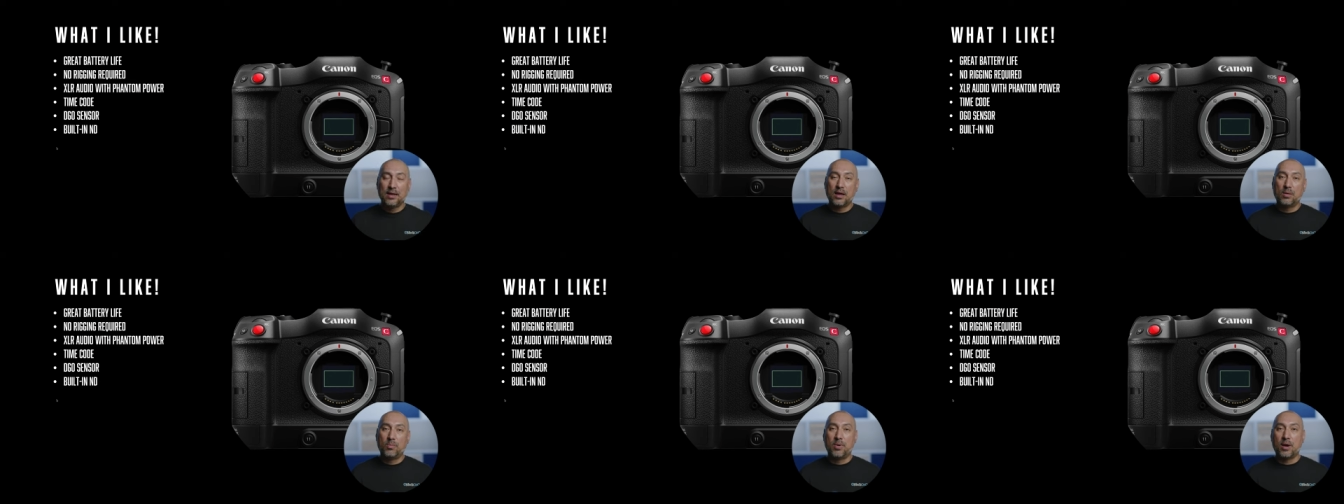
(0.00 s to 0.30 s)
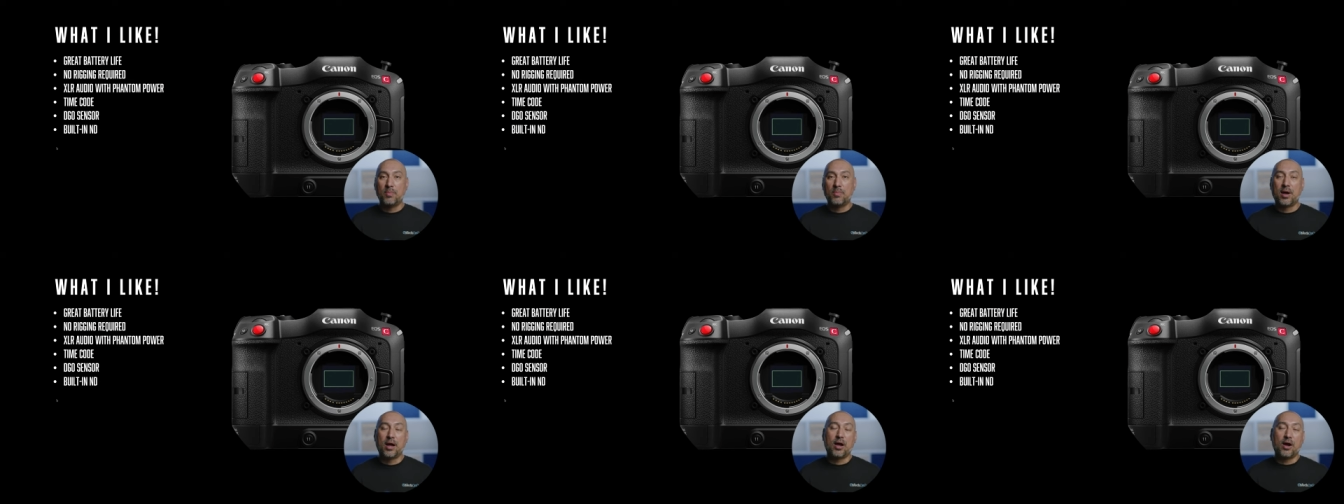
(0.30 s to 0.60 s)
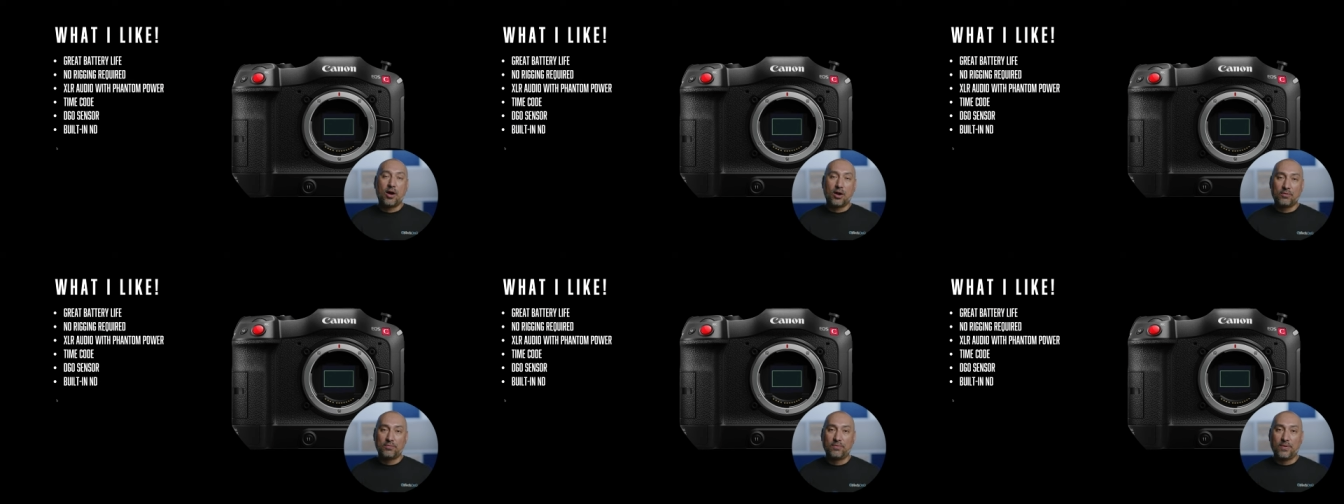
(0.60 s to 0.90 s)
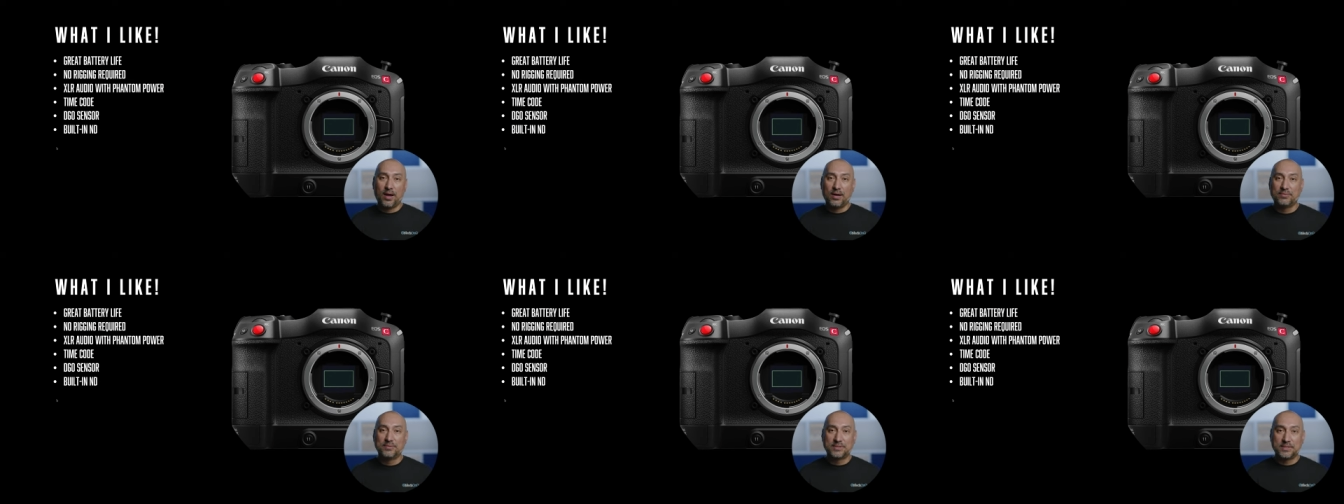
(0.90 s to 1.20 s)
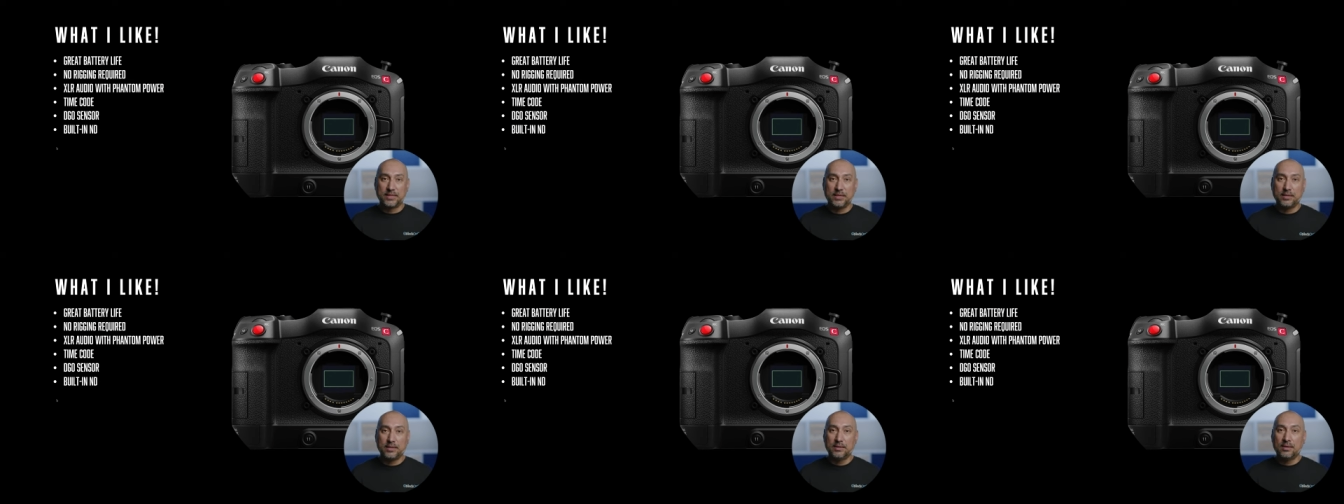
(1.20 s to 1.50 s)
about my
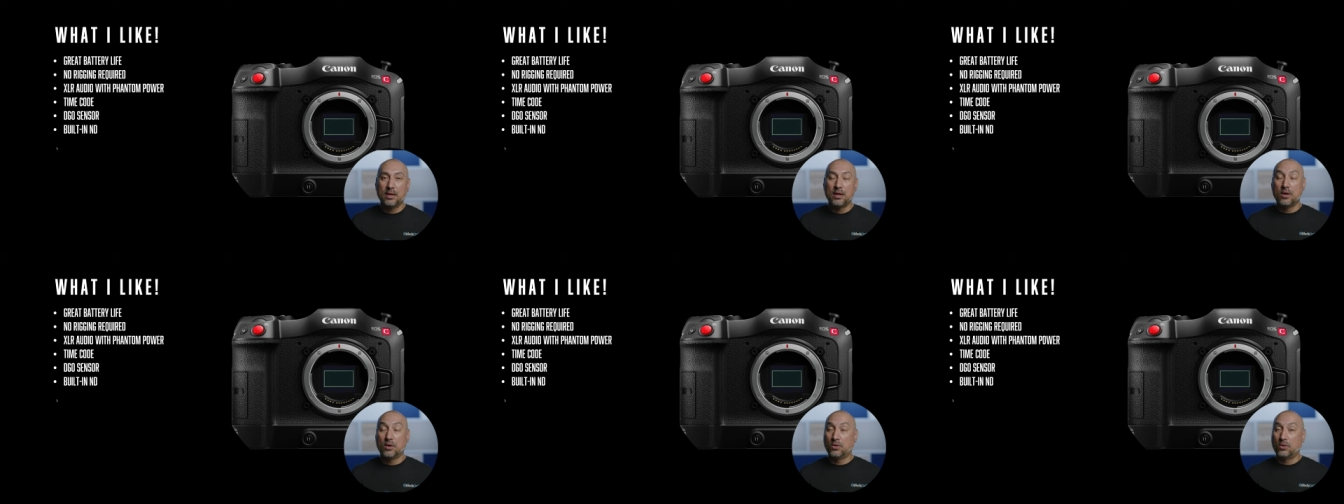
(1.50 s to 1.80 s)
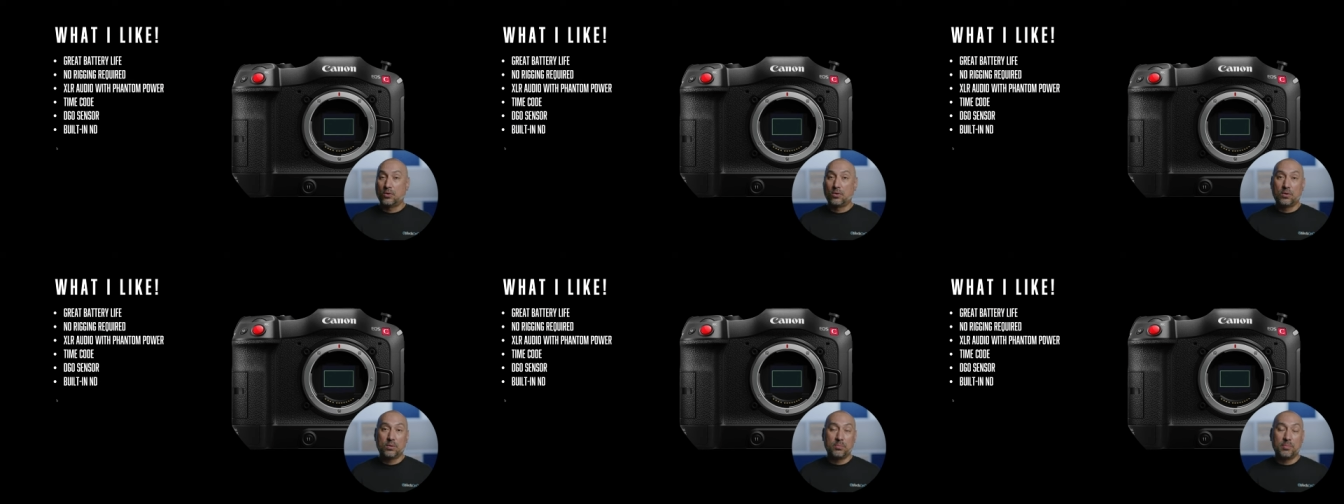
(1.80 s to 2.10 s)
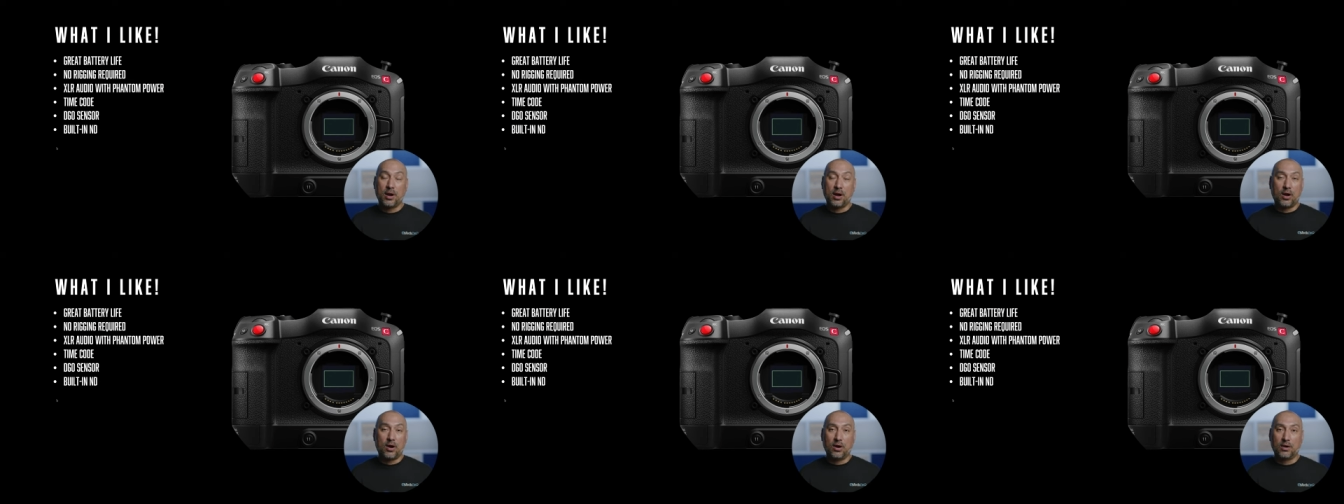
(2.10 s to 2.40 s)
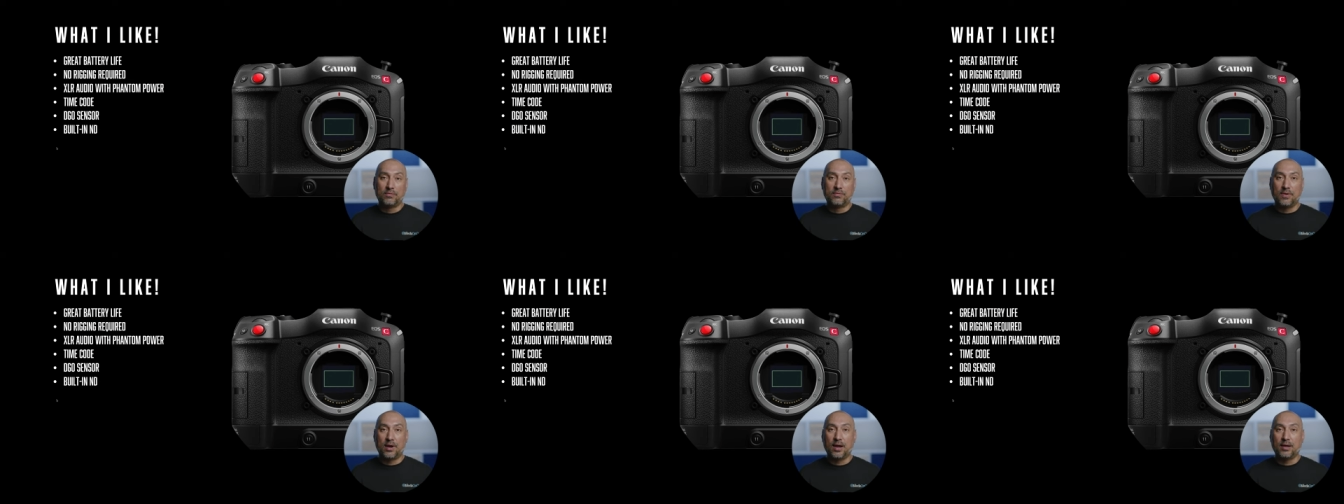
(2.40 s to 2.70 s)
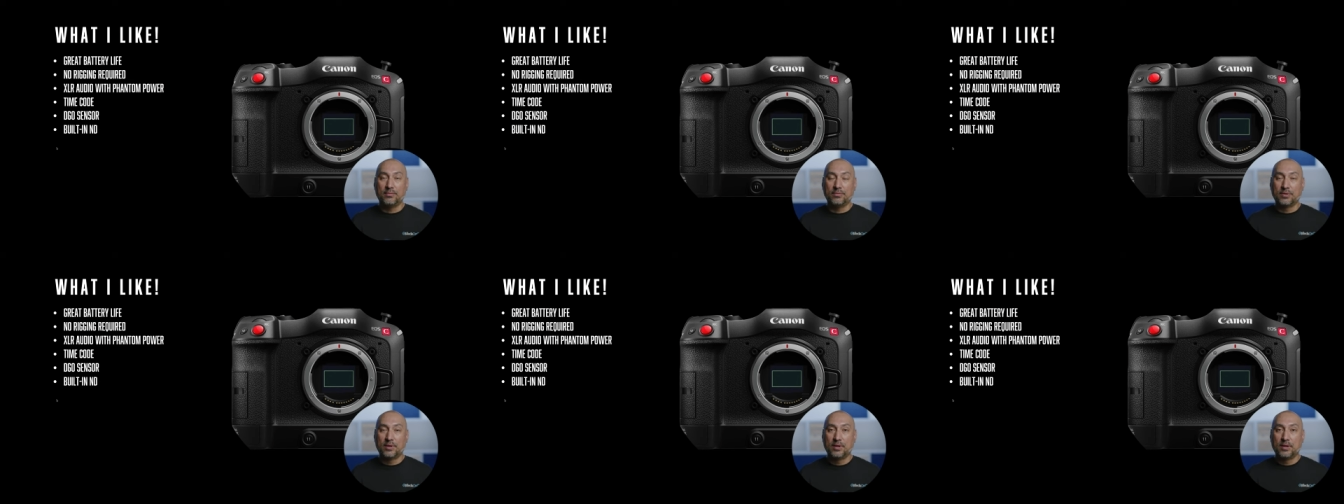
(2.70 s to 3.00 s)
R5C or my
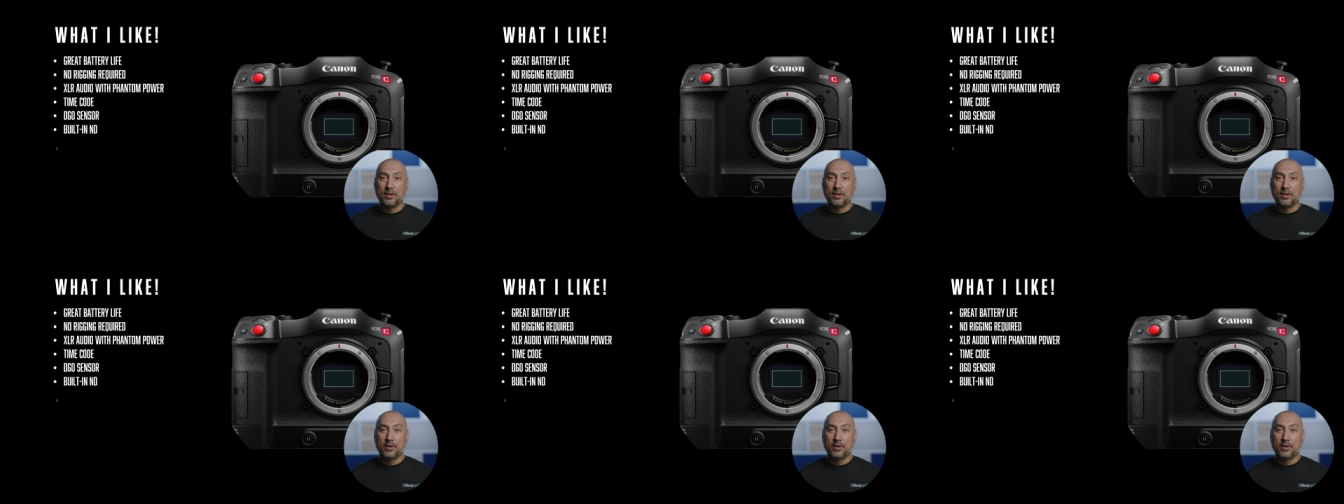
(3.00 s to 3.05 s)
R5.